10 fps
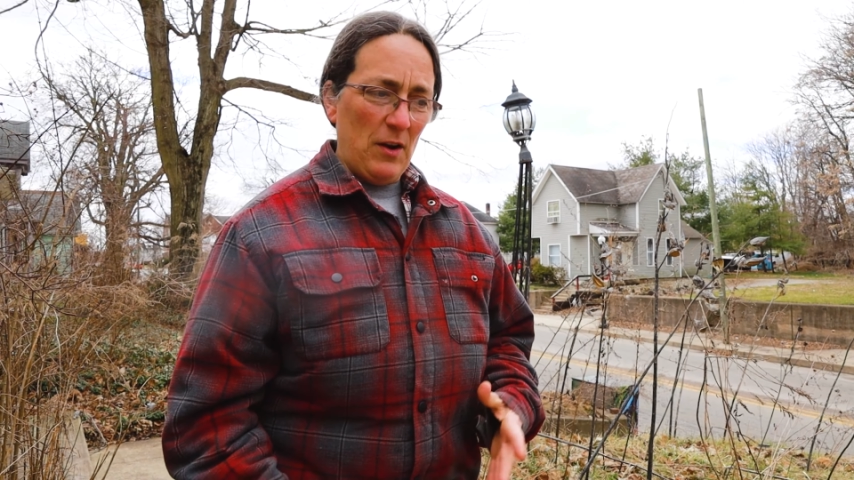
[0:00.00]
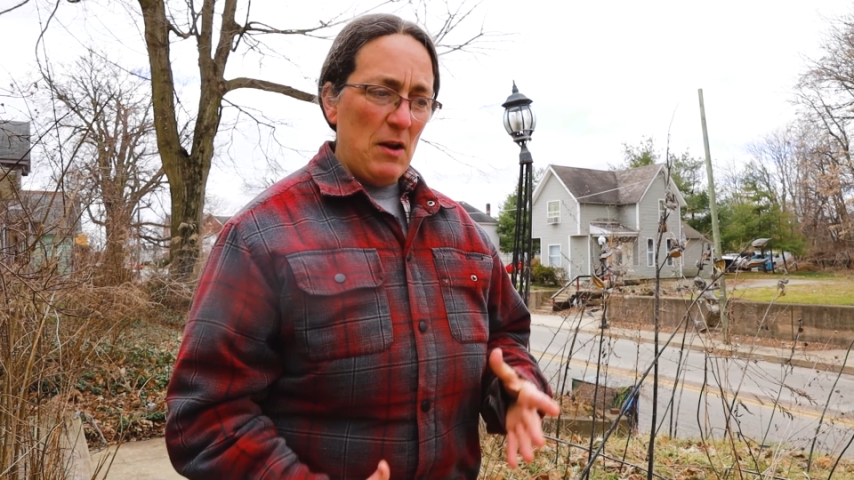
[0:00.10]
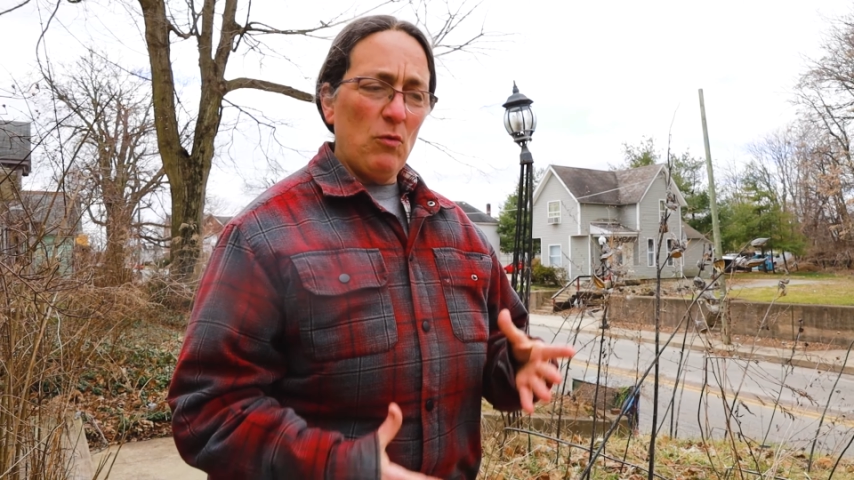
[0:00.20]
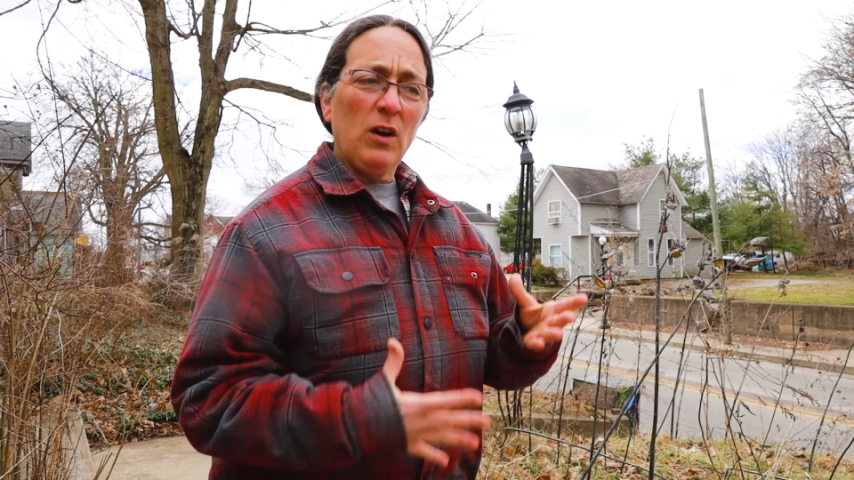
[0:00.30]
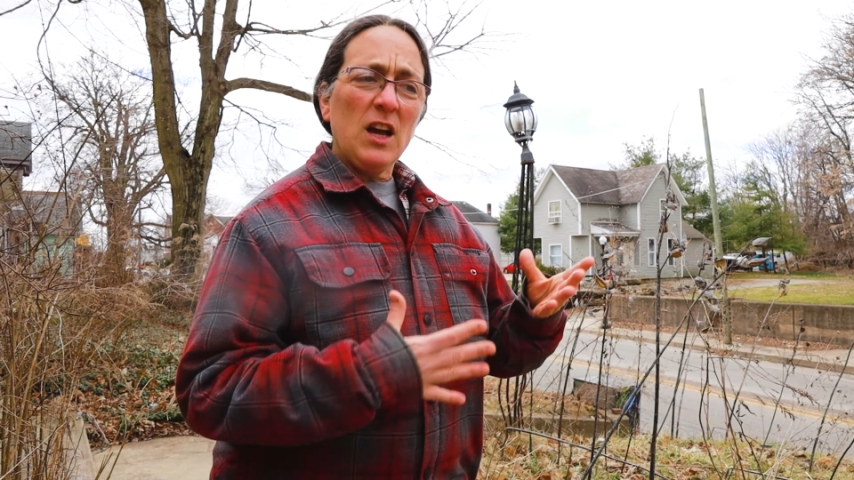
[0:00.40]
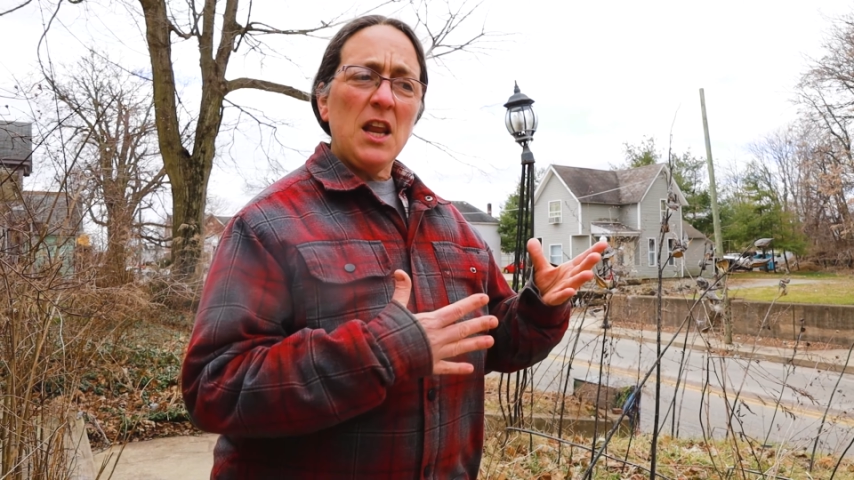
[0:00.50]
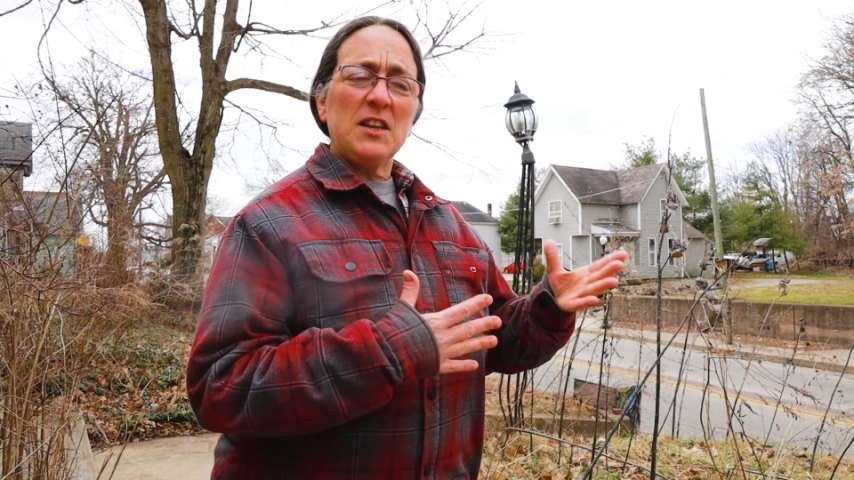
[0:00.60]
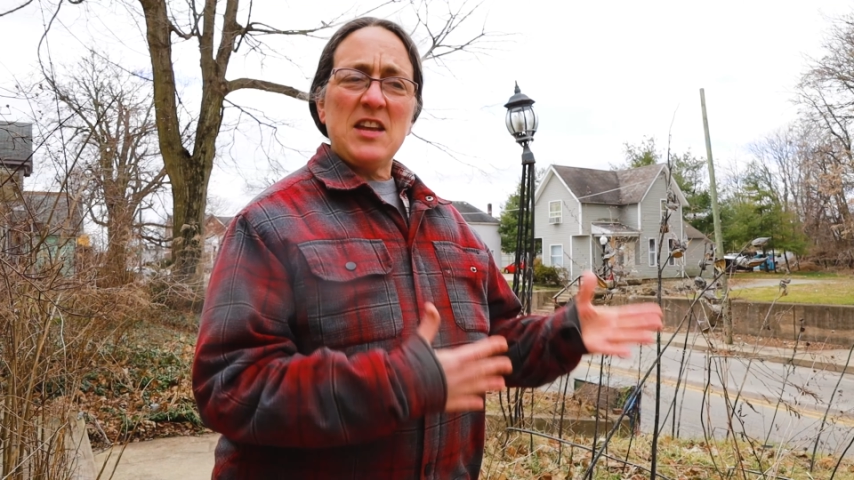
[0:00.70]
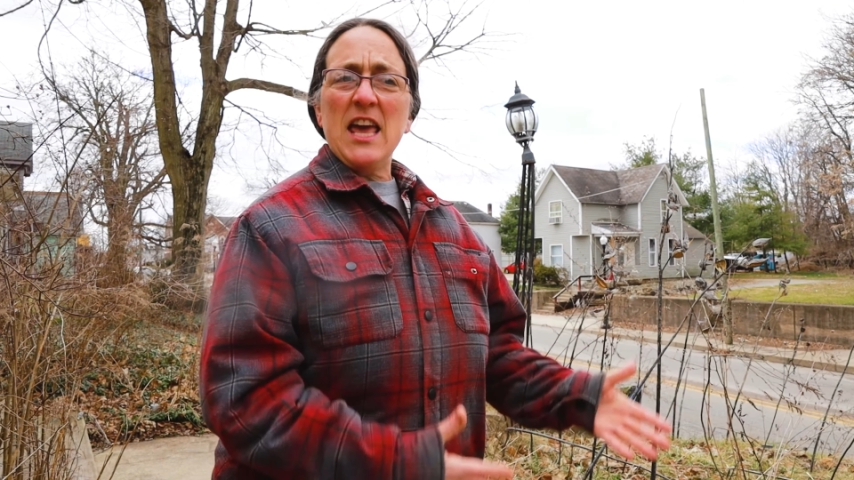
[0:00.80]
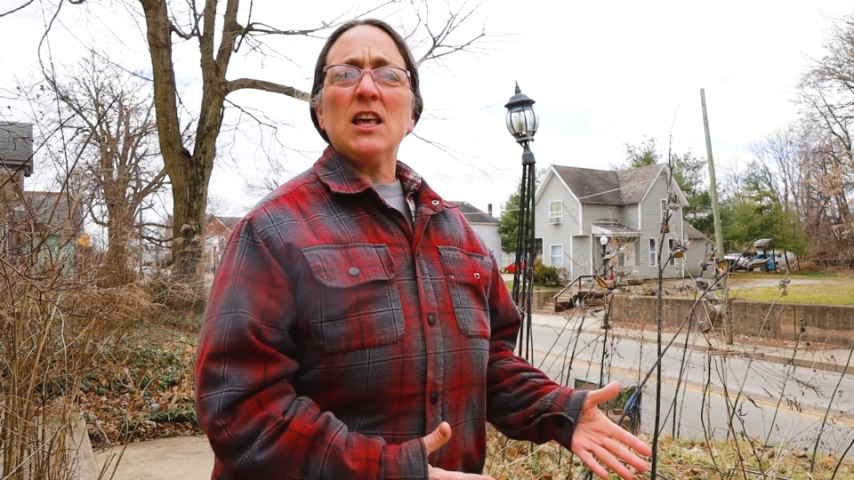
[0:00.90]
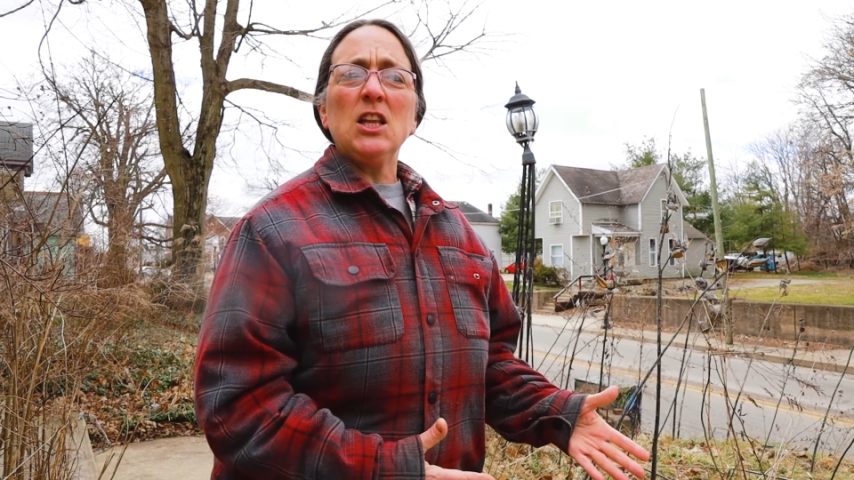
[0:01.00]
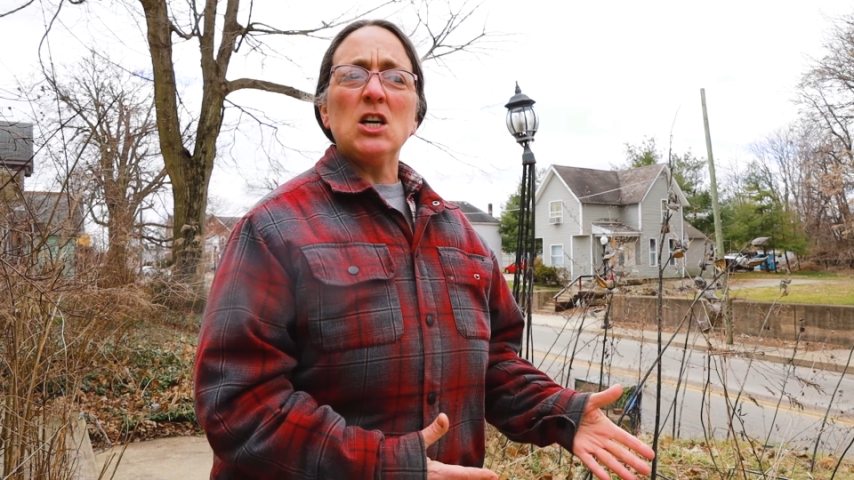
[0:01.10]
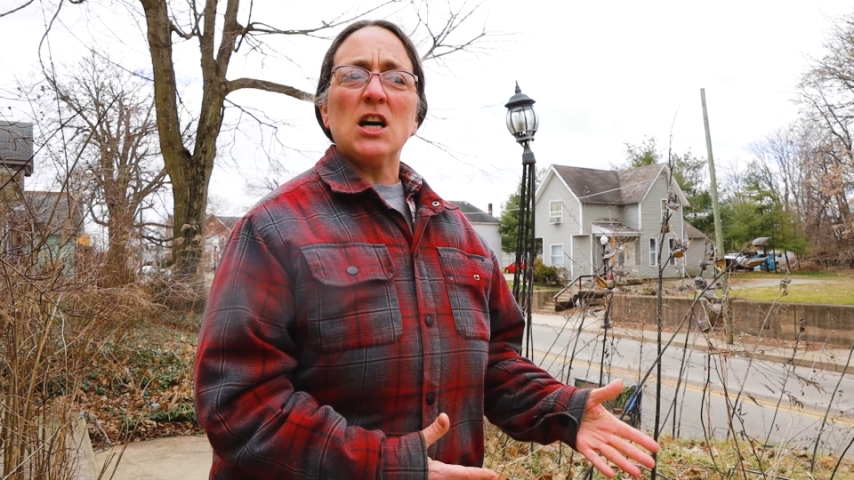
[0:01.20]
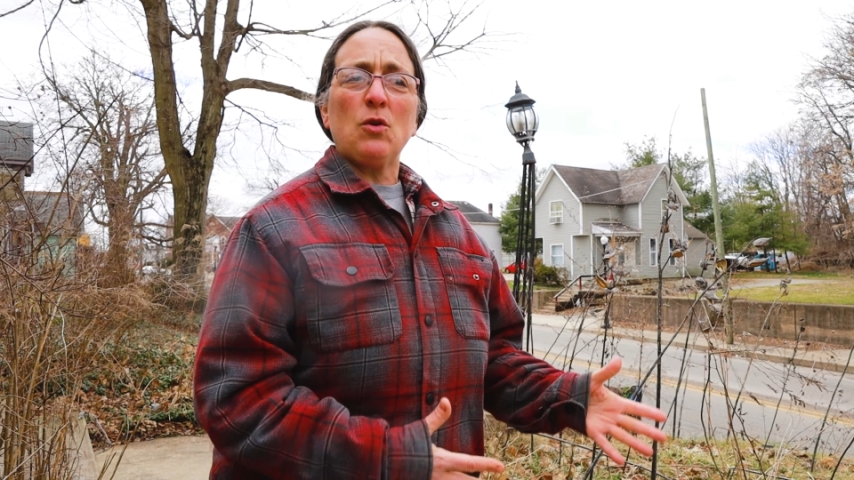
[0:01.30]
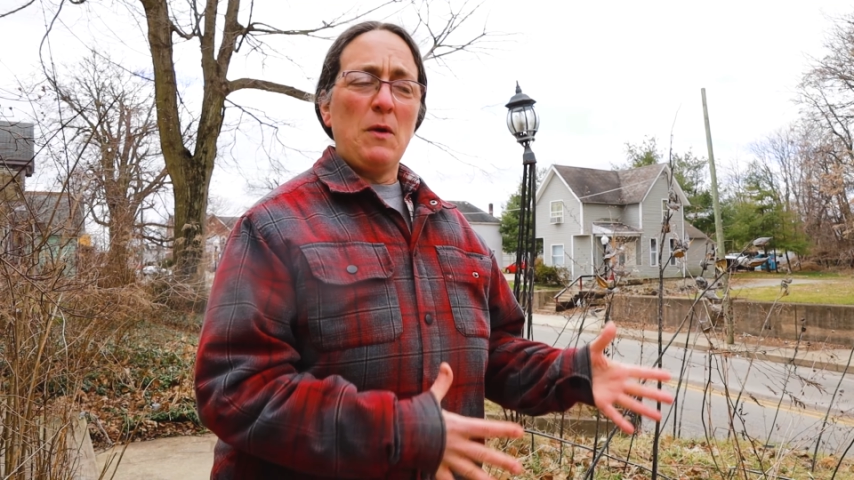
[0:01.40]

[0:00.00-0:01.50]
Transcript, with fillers: And we're going to take a look.